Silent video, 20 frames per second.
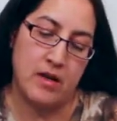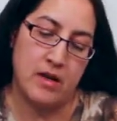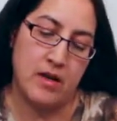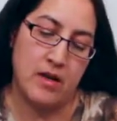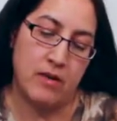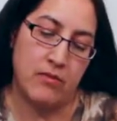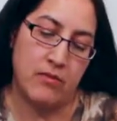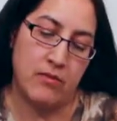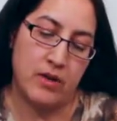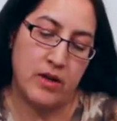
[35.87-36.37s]

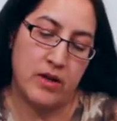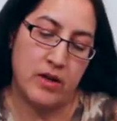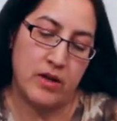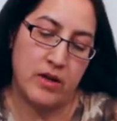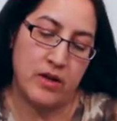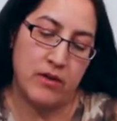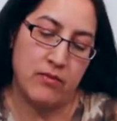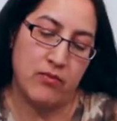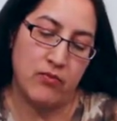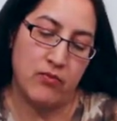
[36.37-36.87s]
And I want to
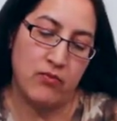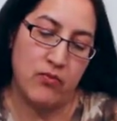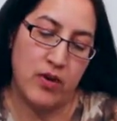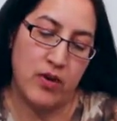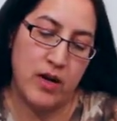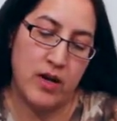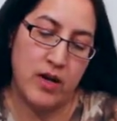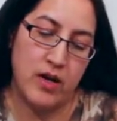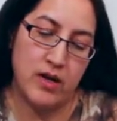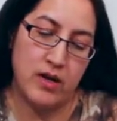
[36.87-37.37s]
get them
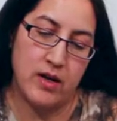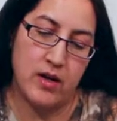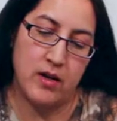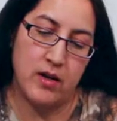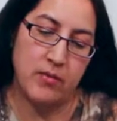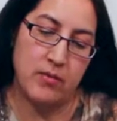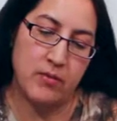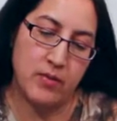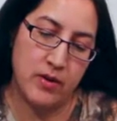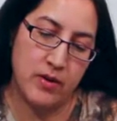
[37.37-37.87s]
right
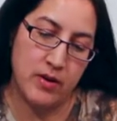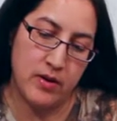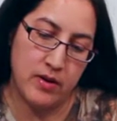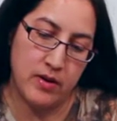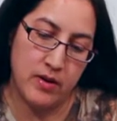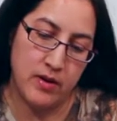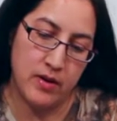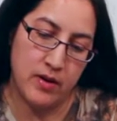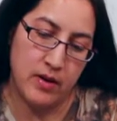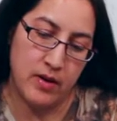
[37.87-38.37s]
up
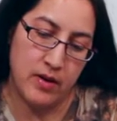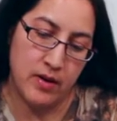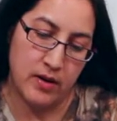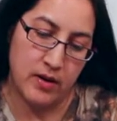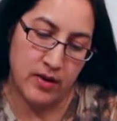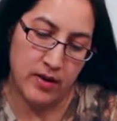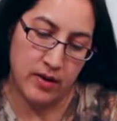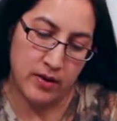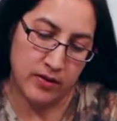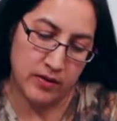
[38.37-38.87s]

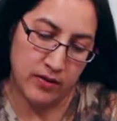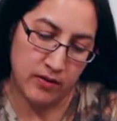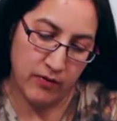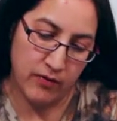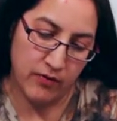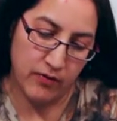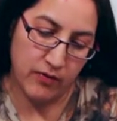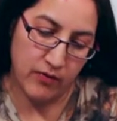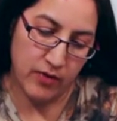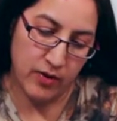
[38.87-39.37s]
against the
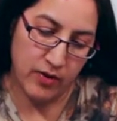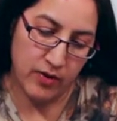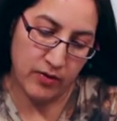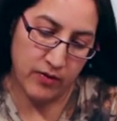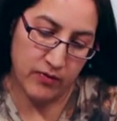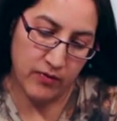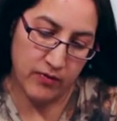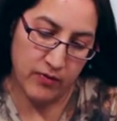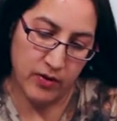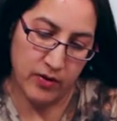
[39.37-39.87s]
front
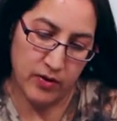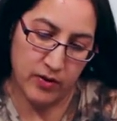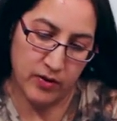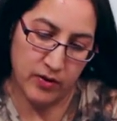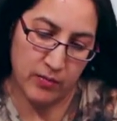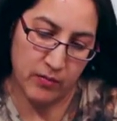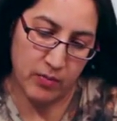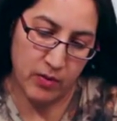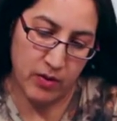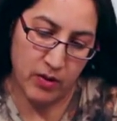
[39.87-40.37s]
of
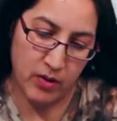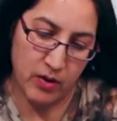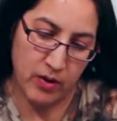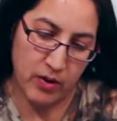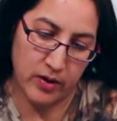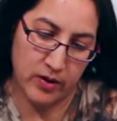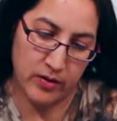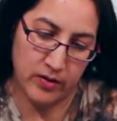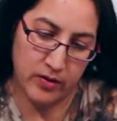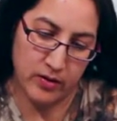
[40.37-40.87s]
the
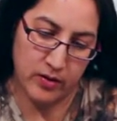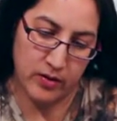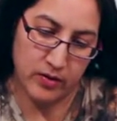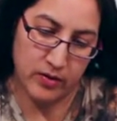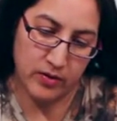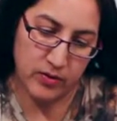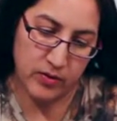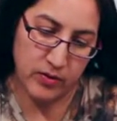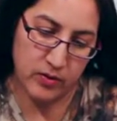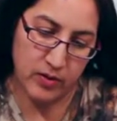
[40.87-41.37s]
paws,
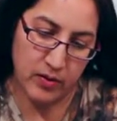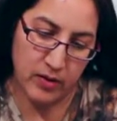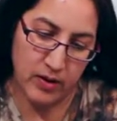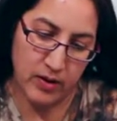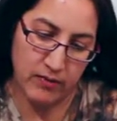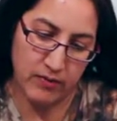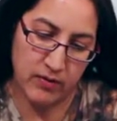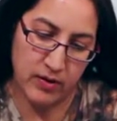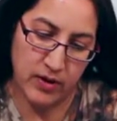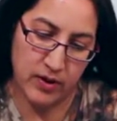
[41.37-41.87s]
so he'll
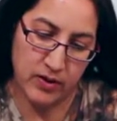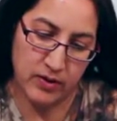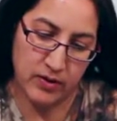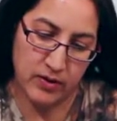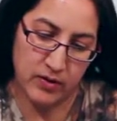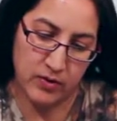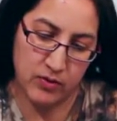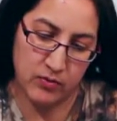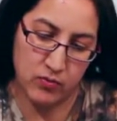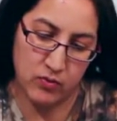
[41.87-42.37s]
have nice
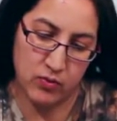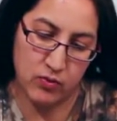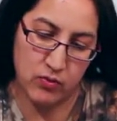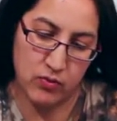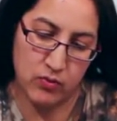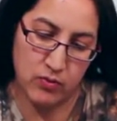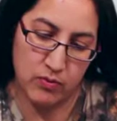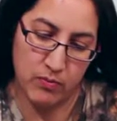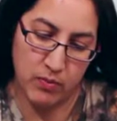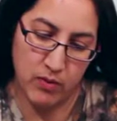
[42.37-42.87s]

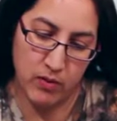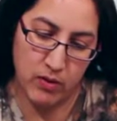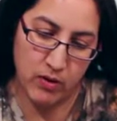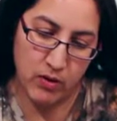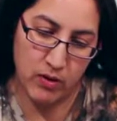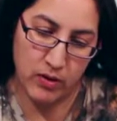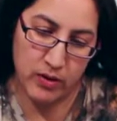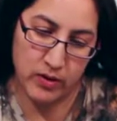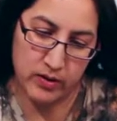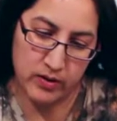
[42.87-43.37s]
smooth
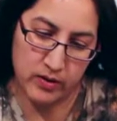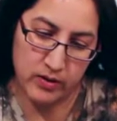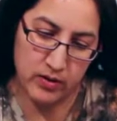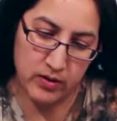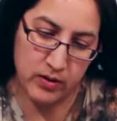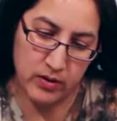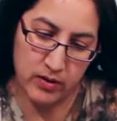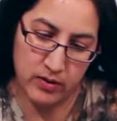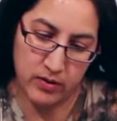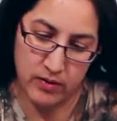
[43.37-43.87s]
paws.